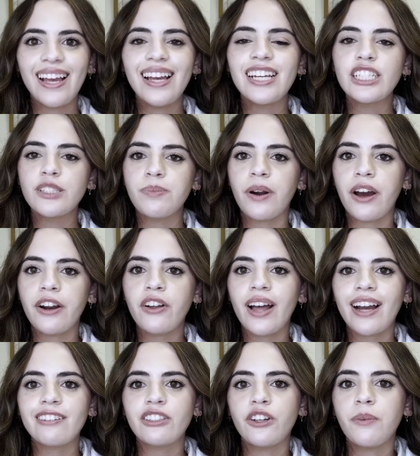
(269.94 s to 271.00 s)

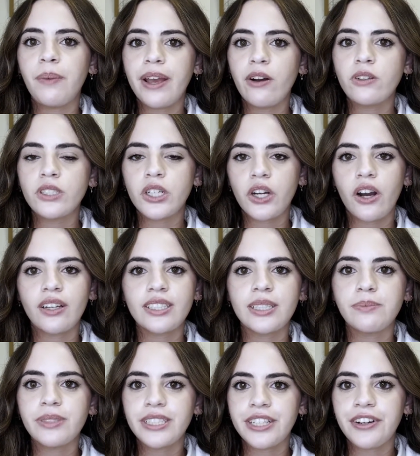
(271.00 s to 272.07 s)
Spironolactone may also cause
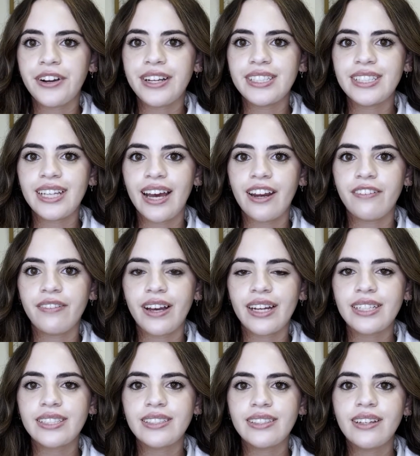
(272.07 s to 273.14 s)
some serious side
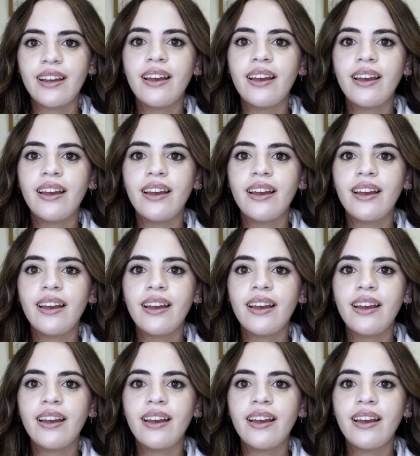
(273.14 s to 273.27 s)
effects.